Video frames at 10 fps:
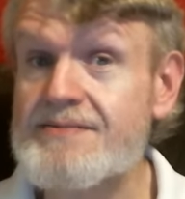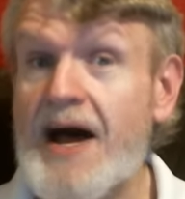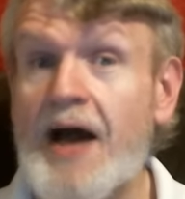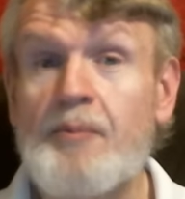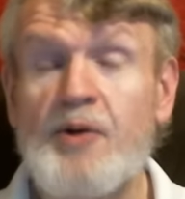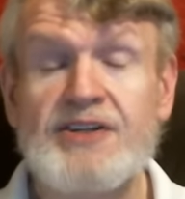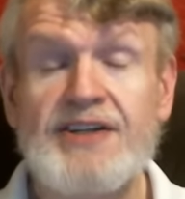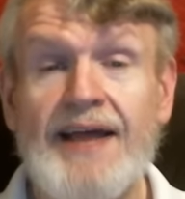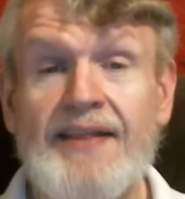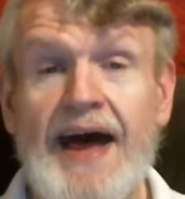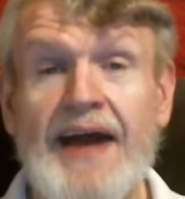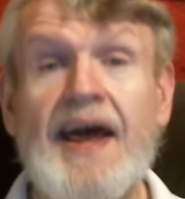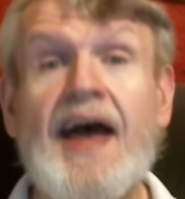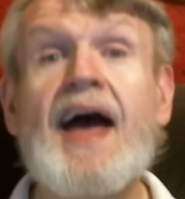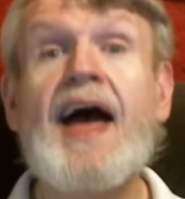I appreciate that.
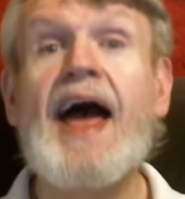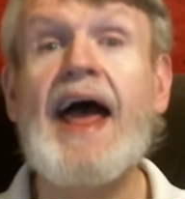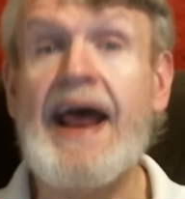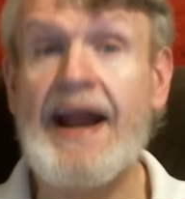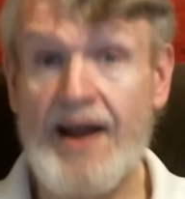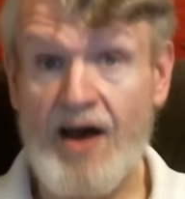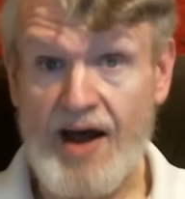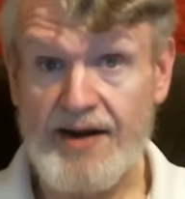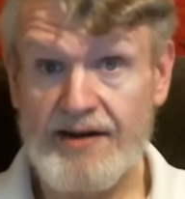Ate a lot.